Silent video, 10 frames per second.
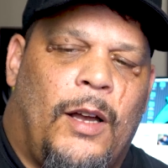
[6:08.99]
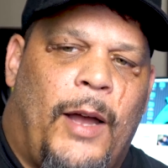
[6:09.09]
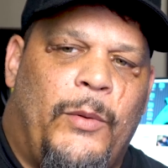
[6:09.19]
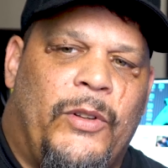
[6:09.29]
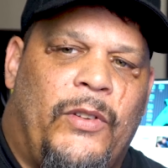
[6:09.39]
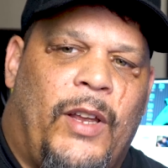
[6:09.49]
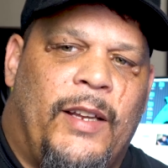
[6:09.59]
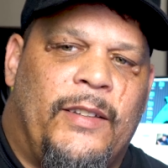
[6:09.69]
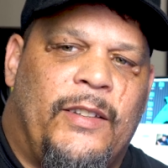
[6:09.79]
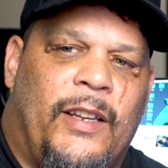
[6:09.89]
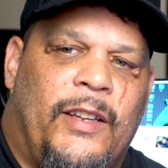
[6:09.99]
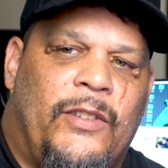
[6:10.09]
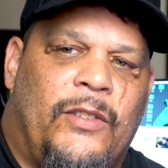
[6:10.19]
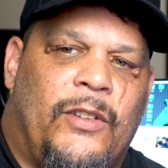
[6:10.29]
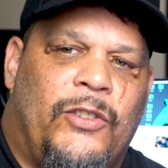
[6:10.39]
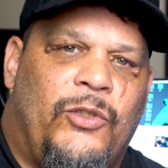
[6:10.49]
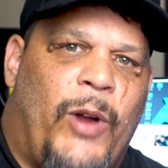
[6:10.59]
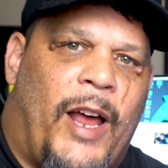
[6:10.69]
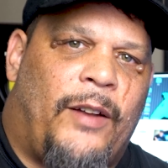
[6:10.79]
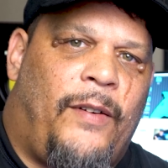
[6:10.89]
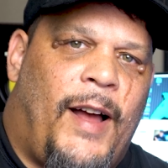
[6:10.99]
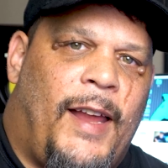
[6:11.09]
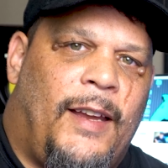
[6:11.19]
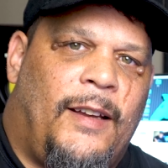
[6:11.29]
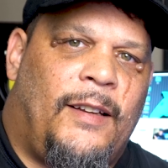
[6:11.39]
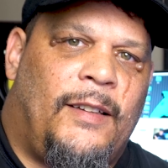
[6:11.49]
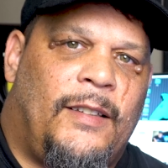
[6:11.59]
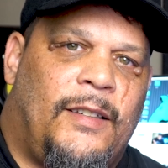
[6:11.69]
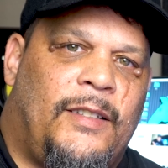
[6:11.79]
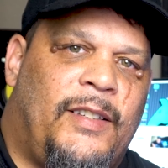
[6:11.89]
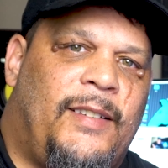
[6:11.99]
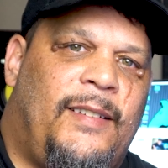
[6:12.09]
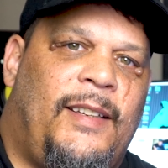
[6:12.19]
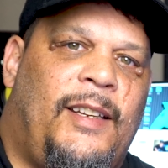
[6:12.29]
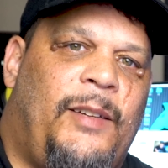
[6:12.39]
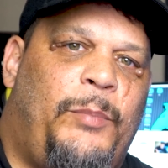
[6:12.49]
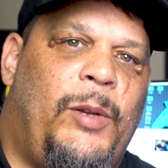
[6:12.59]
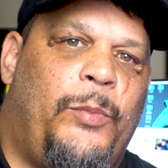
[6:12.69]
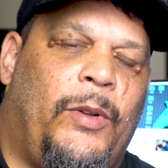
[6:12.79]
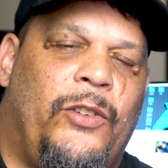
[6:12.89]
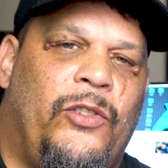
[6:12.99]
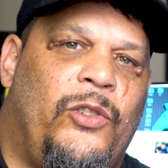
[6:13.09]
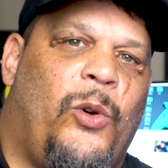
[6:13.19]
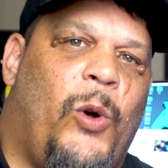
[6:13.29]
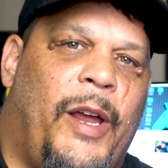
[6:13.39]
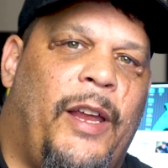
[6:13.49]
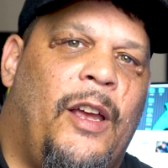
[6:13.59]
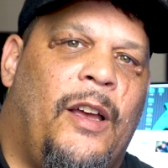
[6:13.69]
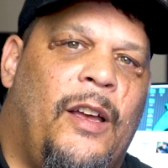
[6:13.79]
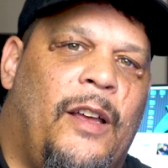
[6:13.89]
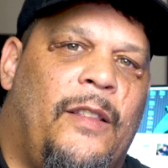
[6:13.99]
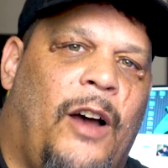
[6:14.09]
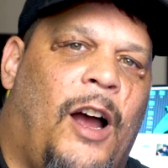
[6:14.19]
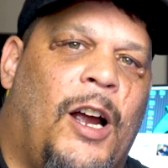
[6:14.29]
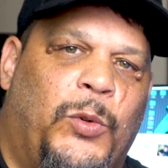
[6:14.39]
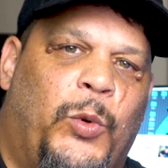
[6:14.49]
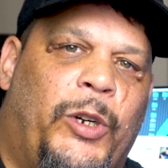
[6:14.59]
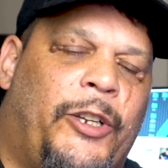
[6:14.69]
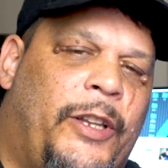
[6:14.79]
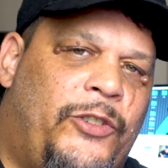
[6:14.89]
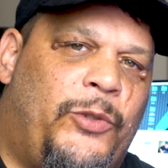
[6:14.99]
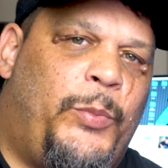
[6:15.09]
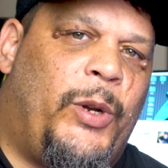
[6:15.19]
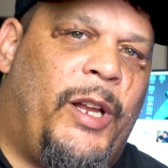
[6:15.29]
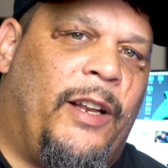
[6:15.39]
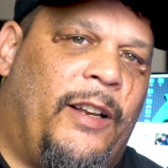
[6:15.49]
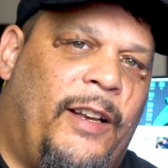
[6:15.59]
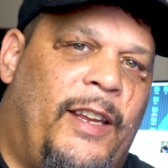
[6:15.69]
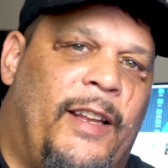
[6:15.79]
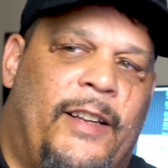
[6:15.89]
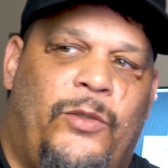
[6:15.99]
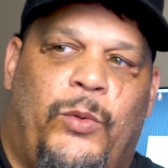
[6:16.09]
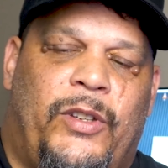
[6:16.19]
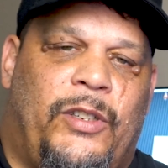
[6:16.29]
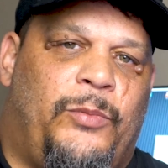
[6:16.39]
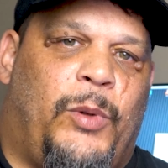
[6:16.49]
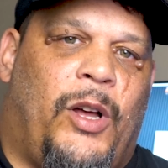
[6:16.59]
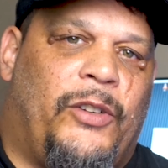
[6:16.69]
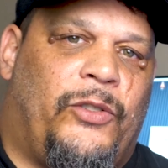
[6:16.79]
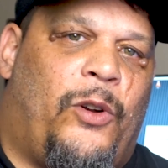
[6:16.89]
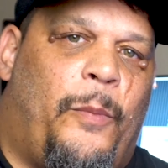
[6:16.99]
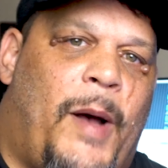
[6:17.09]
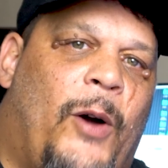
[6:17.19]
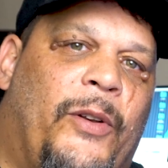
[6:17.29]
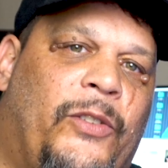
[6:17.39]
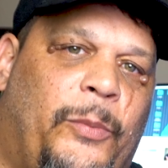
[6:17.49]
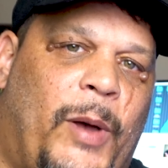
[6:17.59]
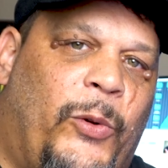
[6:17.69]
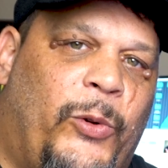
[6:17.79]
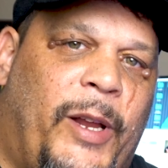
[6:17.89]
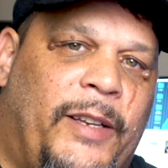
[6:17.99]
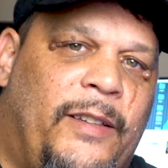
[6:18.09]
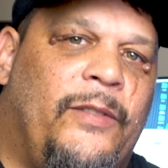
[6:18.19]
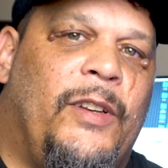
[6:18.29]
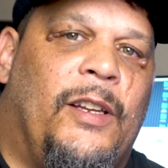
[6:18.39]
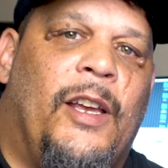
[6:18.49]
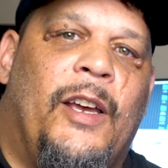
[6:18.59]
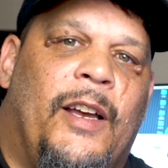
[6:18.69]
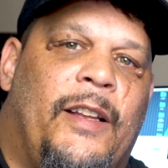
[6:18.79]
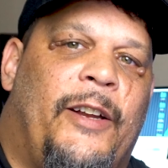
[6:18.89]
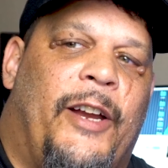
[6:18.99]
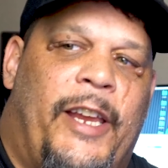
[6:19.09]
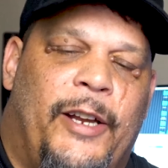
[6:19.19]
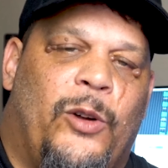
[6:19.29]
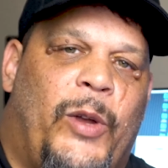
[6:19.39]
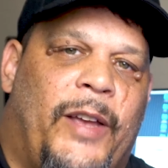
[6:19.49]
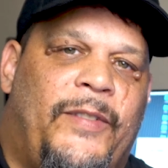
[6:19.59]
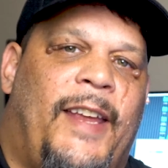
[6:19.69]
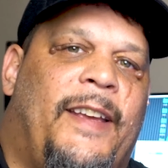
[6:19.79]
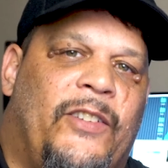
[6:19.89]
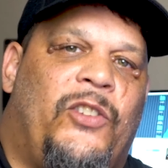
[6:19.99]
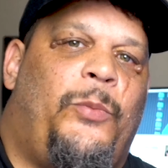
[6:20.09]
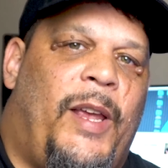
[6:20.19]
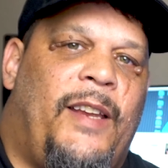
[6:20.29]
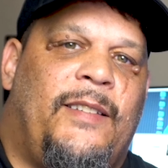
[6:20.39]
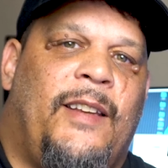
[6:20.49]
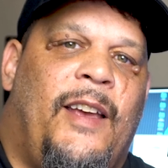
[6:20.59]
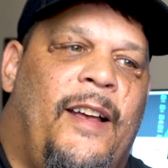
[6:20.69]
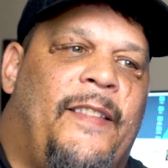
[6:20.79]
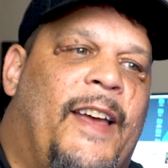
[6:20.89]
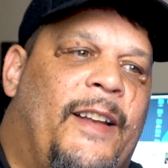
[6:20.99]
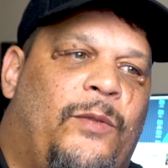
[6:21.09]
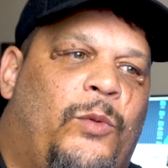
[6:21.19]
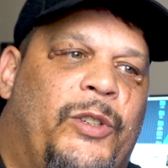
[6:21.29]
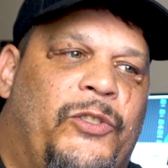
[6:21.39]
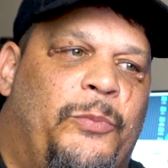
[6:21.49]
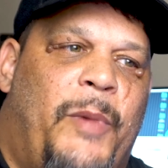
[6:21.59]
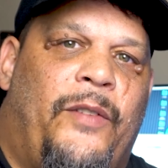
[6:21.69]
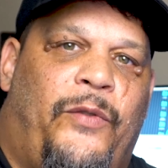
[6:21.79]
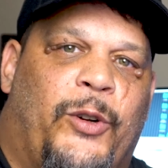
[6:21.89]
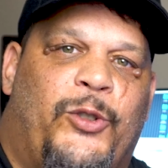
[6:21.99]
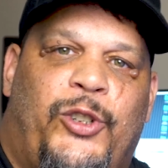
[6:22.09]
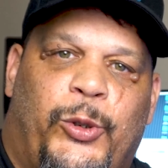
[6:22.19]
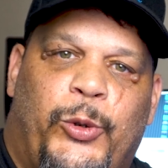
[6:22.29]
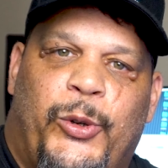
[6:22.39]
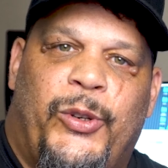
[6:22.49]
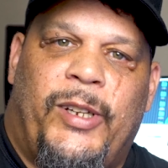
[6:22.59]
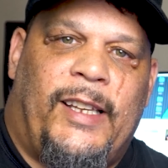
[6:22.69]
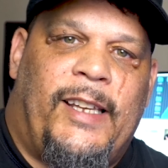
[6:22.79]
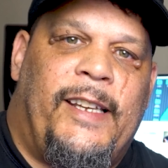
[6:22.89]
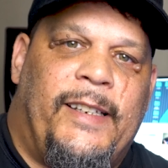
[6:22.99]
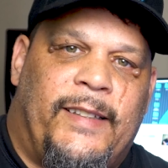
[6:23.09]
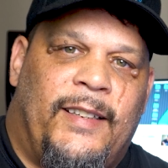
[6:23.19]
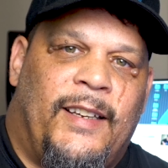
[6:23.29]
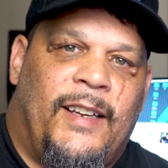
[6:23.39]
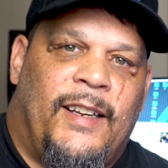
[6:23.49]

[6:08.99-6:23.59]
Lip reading: I would say it's gratifying to see people enjoy the hard work that you put in. And again, that's what these blogs are about, is about creativity. Here we have taken a space that was meant for children to eat